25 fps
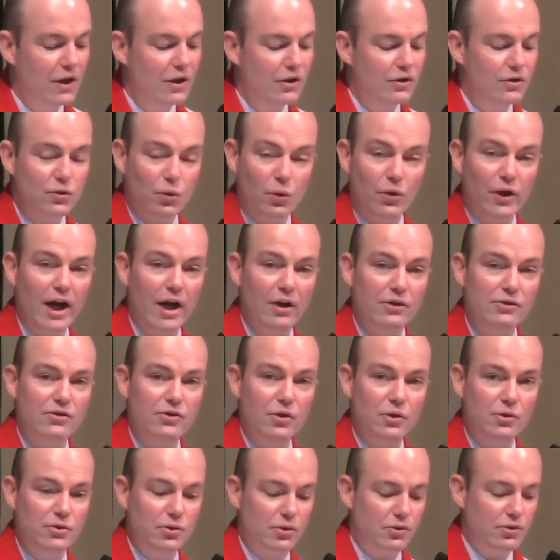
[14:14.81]
sort out
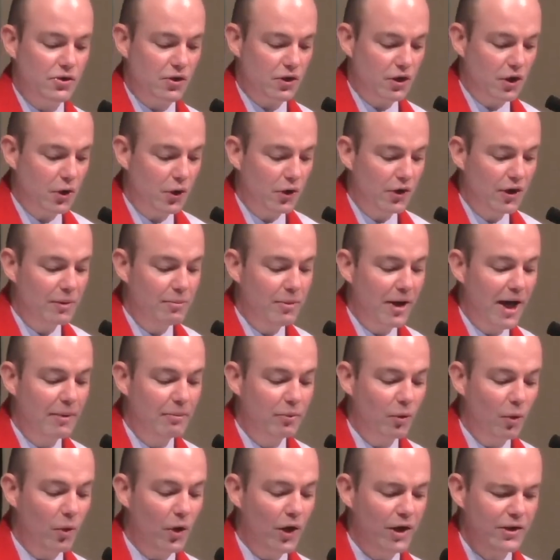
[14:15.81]
social security
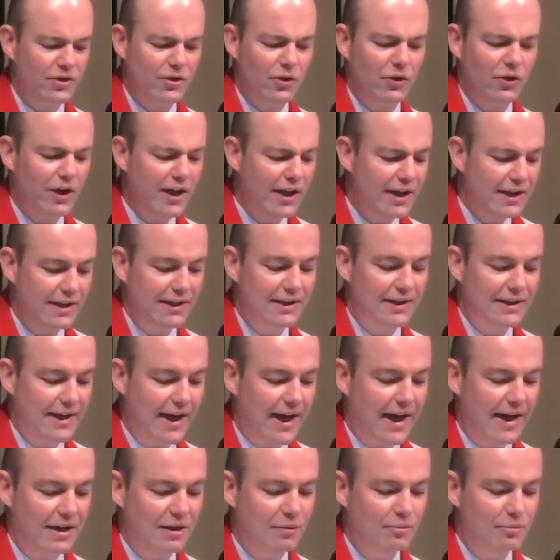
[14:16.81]
paperwork so that he can
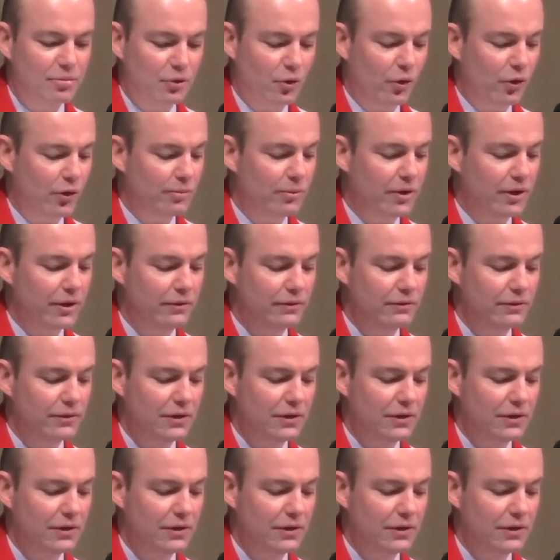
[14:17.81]
gain employment.